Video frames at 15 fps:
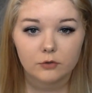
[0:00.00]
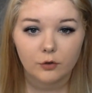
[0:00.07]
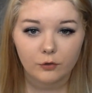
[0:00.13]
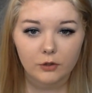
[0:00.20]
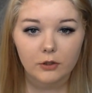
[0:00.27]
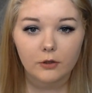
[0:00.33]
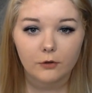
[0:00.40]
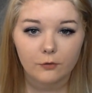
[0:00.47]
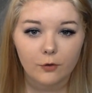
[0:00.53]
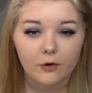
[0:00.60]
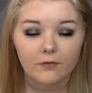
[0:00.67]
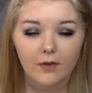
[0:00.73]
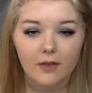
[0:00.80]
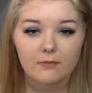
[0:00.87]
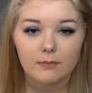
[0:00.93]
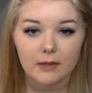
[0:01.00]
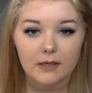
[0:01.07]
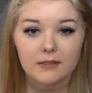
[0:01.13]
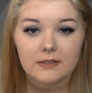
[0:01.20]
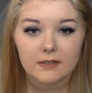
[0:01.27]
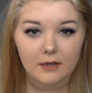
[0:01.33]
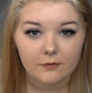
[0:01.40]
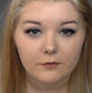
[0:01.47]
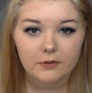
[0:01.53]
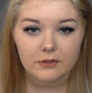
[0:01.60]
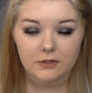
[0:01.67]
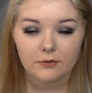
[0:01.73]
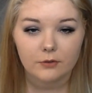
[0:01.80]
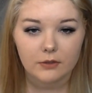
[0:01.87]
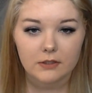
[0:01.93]
4 or 5 minutes, enough for it
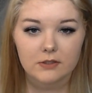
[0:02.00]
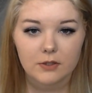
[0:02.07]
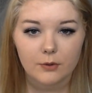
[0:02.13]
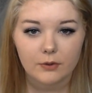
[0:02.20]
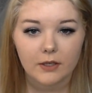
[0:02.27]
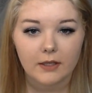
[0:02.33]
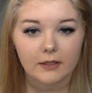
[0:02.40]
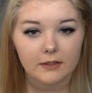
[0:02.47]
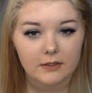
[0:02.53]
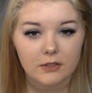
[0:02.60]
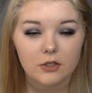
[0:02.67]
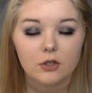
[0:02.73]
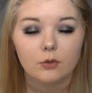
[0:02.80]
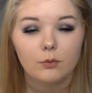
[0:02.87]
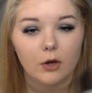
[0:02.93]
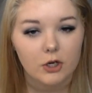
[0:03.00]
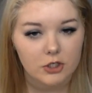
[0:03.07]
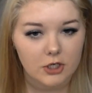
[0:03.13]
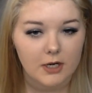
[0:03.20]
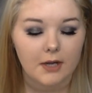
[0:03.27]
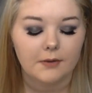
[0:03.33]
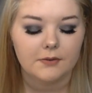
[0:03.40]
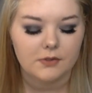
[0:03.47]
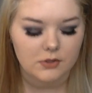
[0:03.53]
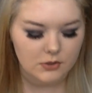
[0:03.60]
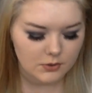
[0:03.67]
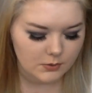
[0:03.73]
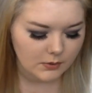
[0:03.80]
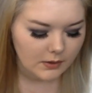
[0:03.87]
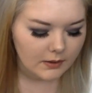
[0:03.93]
to really soak in, and then you can wash it out and
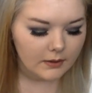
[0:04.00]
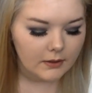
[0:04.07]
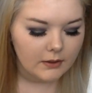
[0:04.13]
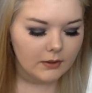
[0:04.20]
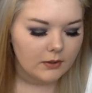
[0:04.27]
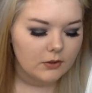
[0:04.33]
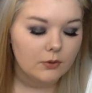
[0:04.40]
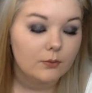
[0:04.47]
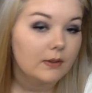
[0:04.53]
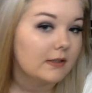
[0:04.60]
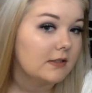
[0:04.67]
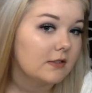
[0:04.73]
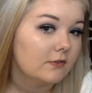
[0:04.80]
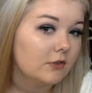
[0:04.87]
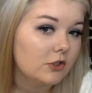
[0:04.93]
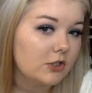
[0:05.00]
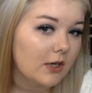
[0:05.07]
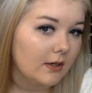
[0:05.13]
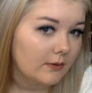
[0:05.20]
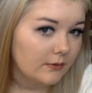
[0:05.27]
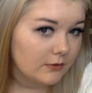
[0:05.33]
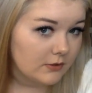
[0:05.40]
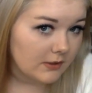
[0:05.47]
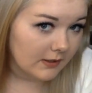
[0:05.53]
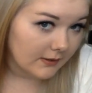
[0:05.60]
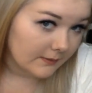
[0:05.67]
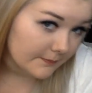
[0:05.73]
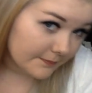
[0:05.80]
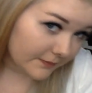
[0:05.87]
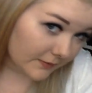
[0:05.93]
do the rest of your shower routine.